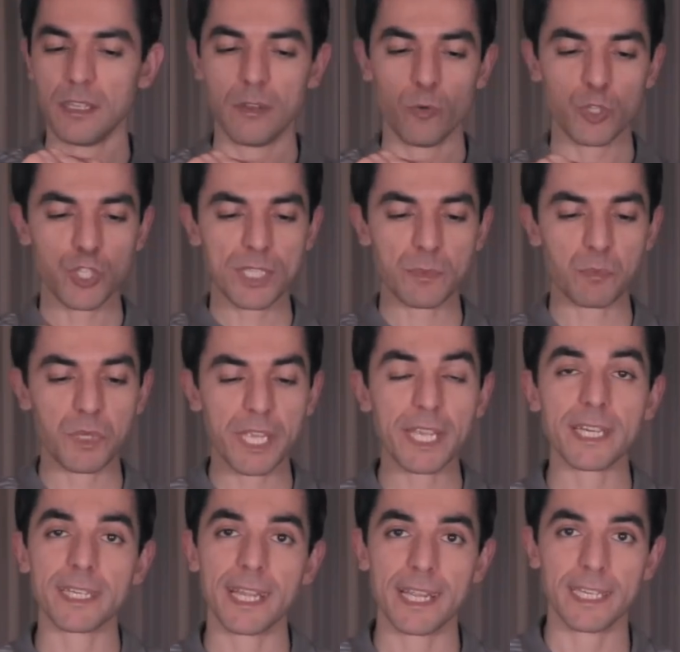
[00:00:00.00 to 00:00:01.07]
which is
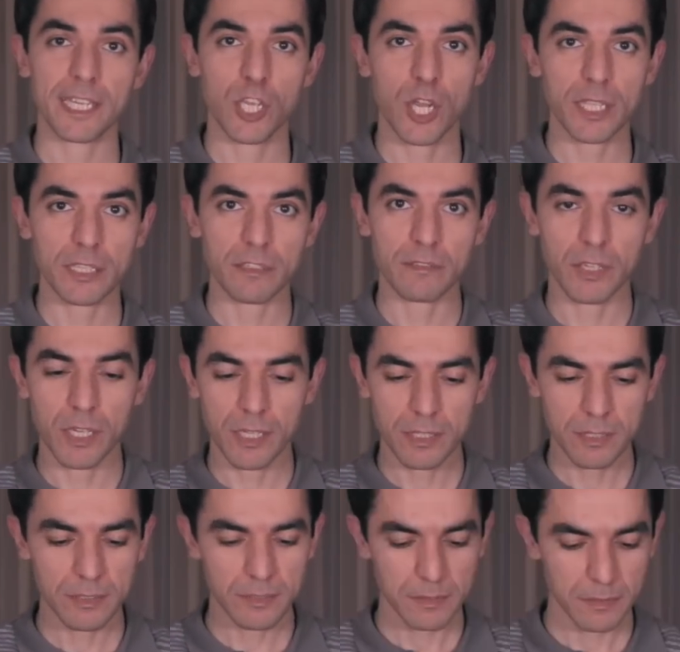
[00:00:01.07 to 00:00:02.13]
bigger than the other
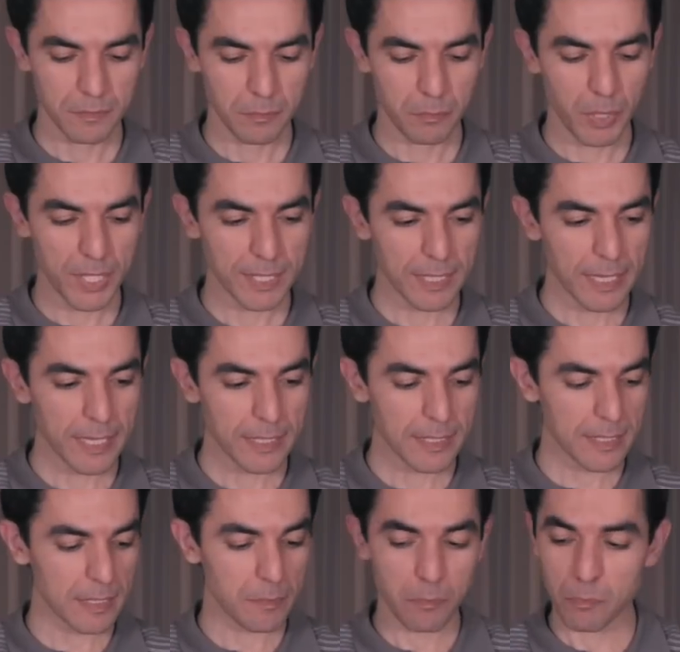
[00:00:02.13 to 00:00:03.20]
one, but
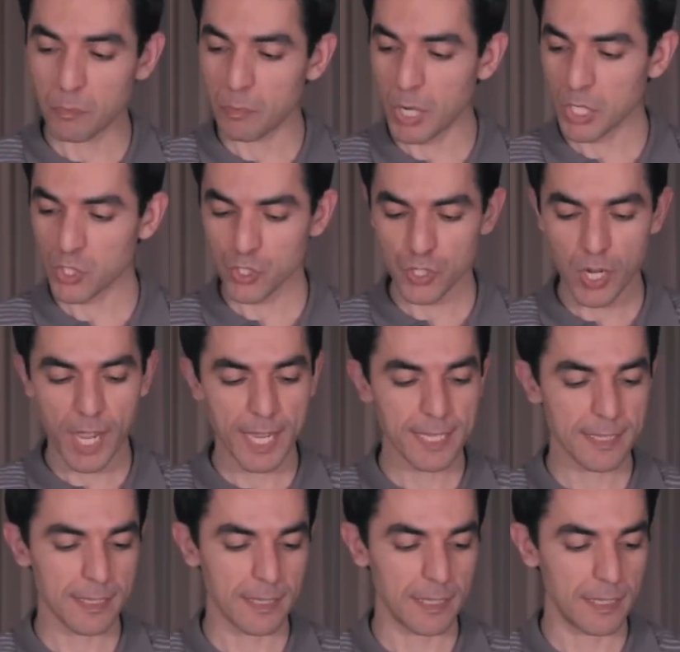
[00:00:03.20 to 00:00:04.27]
it's much
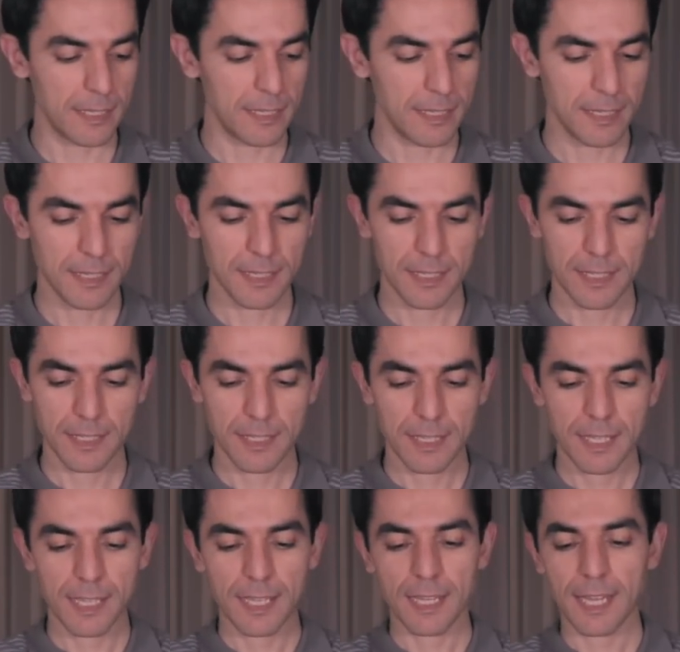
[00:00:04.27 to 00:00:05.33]
nicer
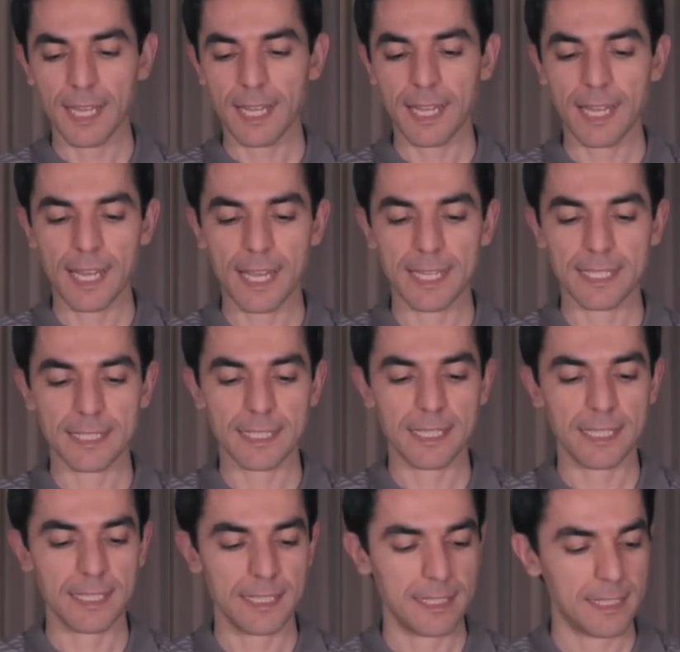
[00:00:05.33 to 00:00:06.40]
and
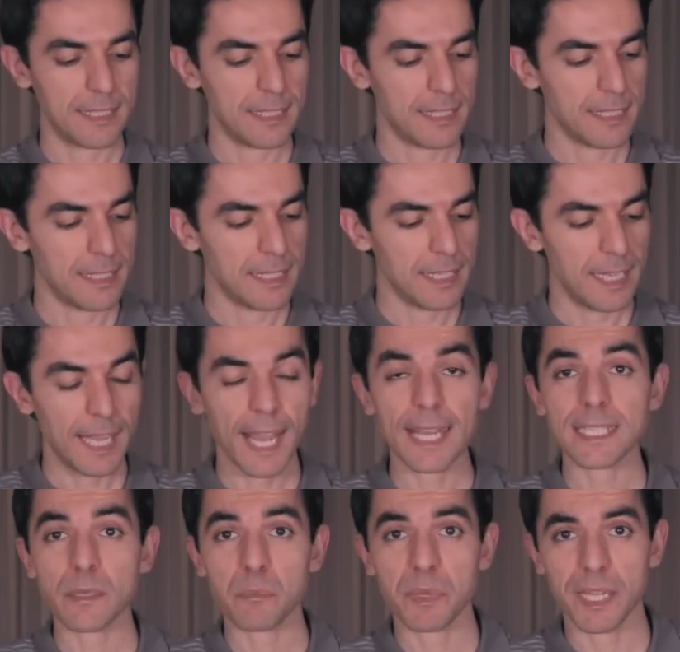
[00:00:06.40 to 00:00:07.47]

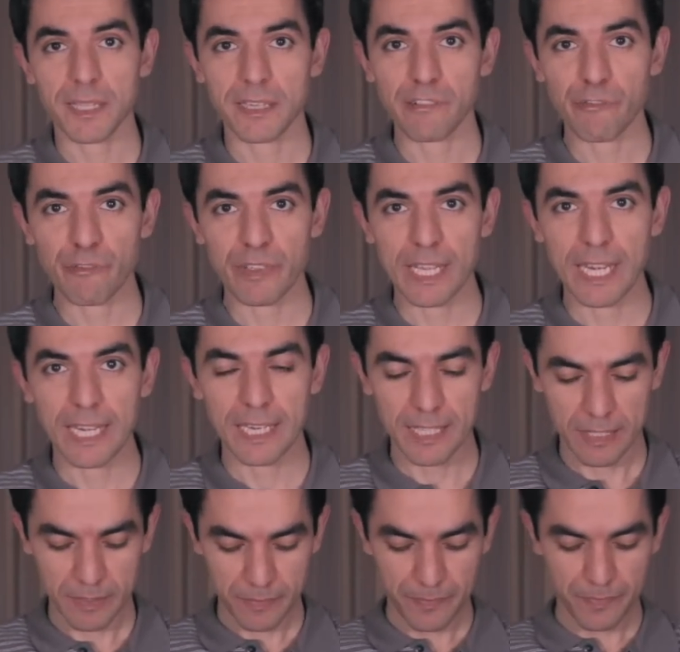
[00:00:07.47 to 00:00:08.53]
has a better feel.
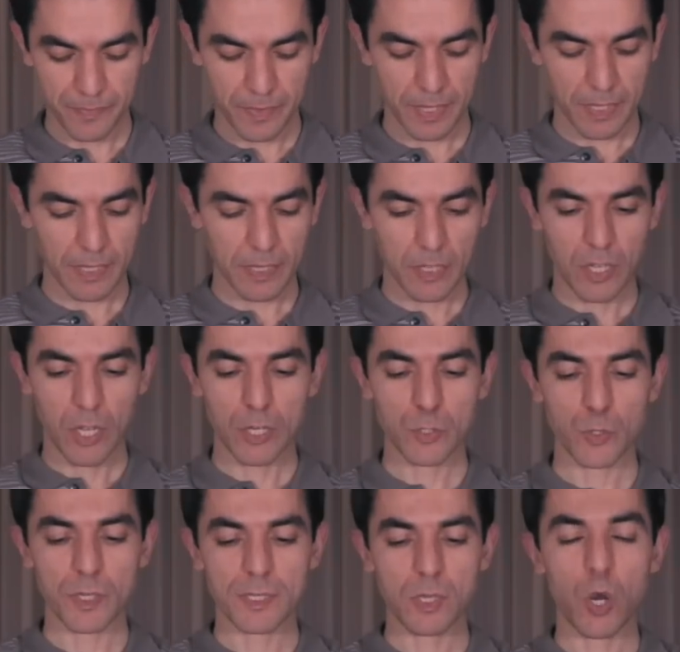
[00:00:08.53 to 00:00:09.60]

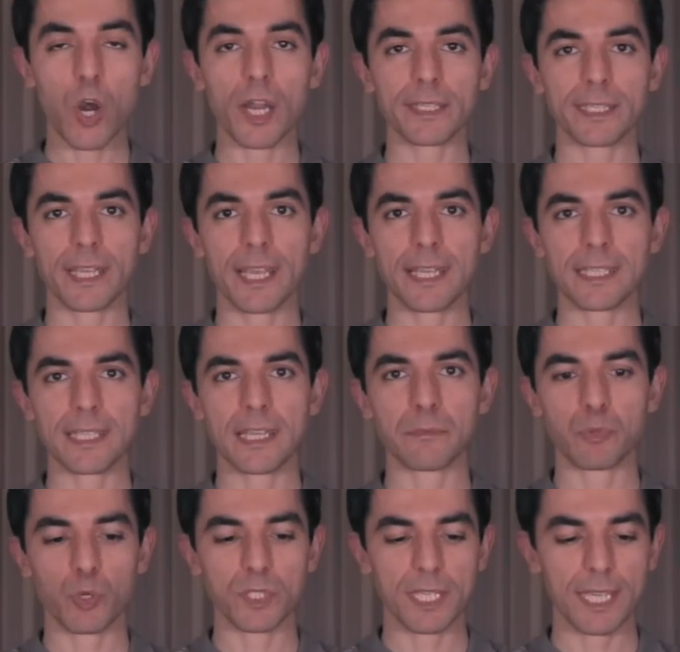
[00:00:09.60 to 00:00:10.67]
Also, it's hard case and
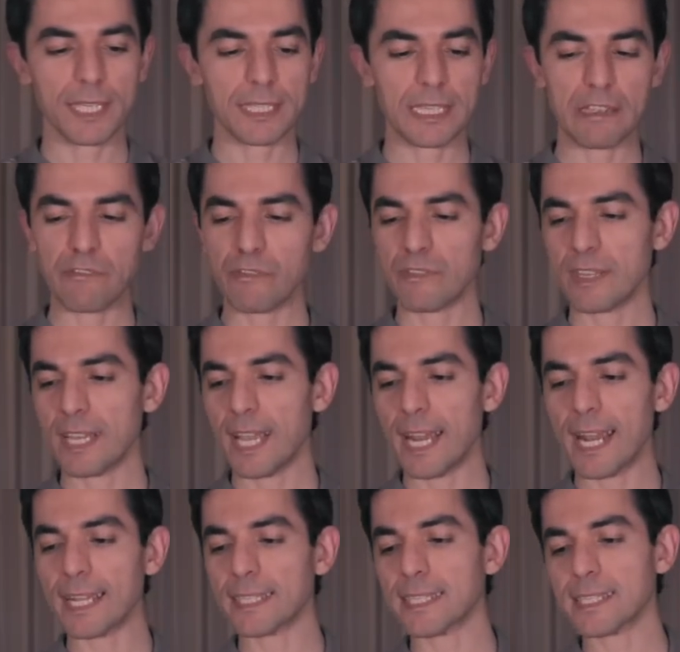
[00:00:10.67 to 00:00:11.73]
protective, and
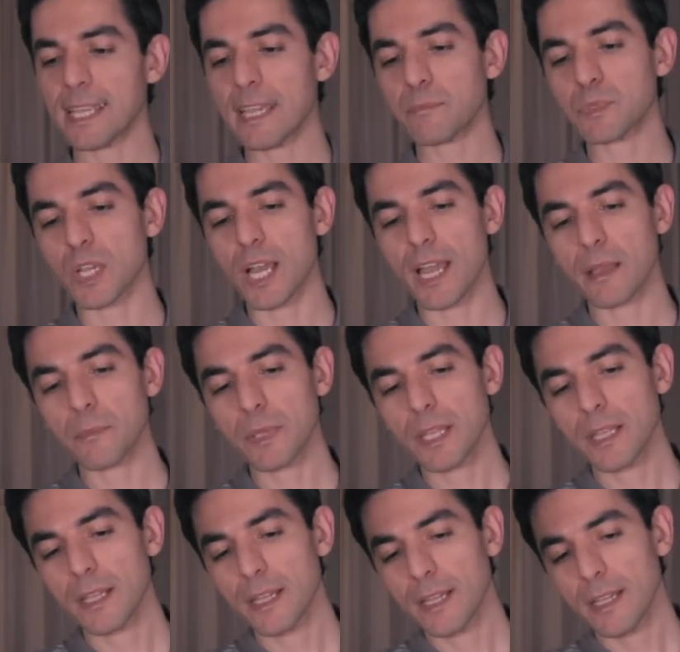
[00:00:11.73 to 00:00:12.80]
at the same time
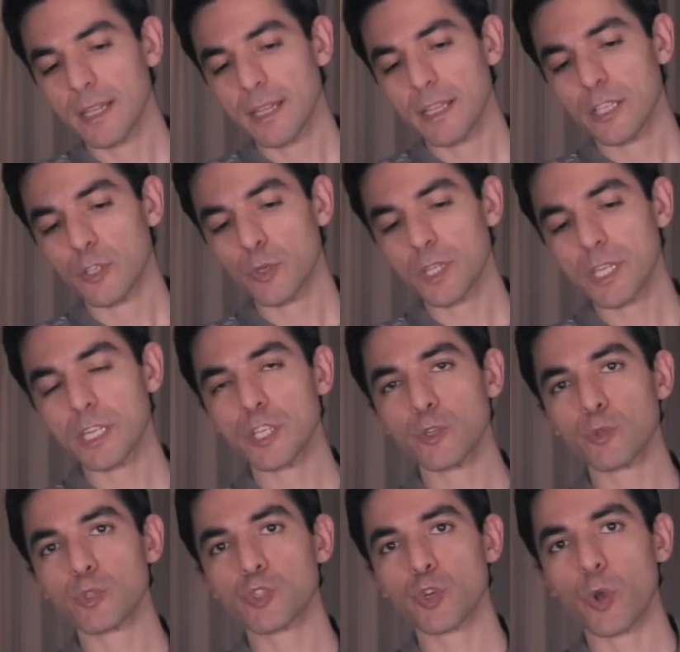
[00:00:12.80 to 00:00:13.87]
you can
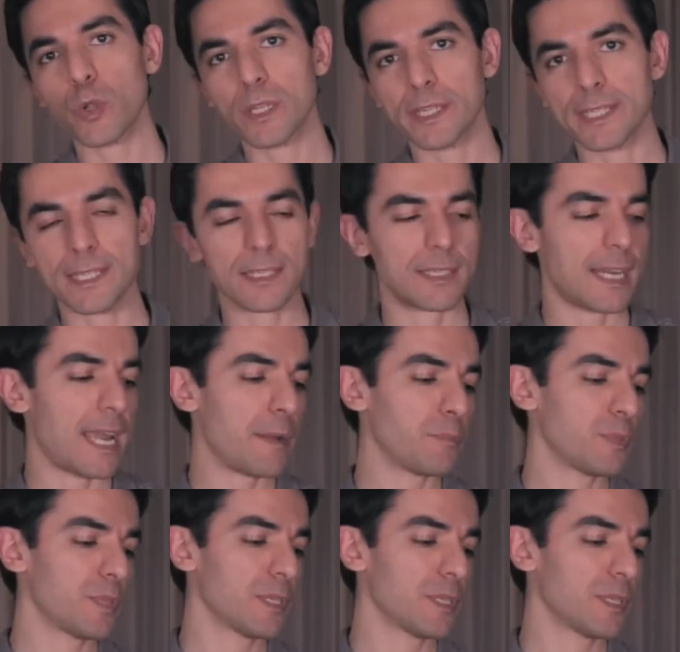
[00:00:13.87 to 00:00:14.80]
use shoulder strap